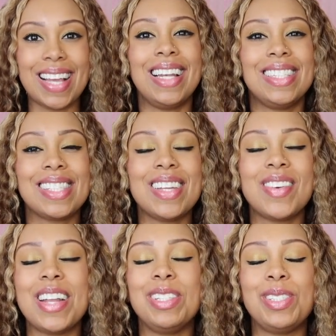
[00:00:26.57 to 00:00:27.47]
and let's get
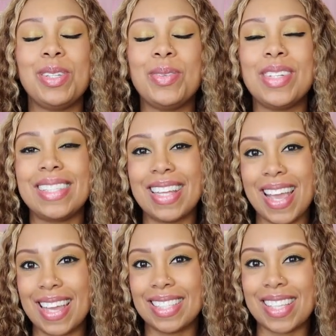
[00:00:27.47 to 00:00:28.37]
right into
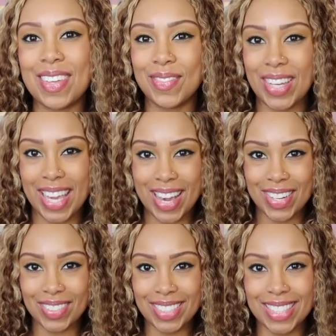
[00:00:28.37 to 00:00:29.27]
today's
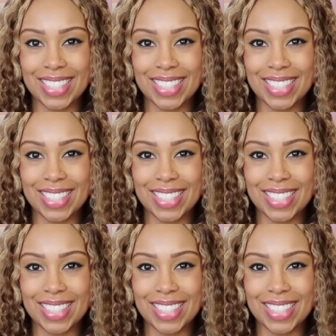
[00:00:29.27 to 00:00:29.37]
video.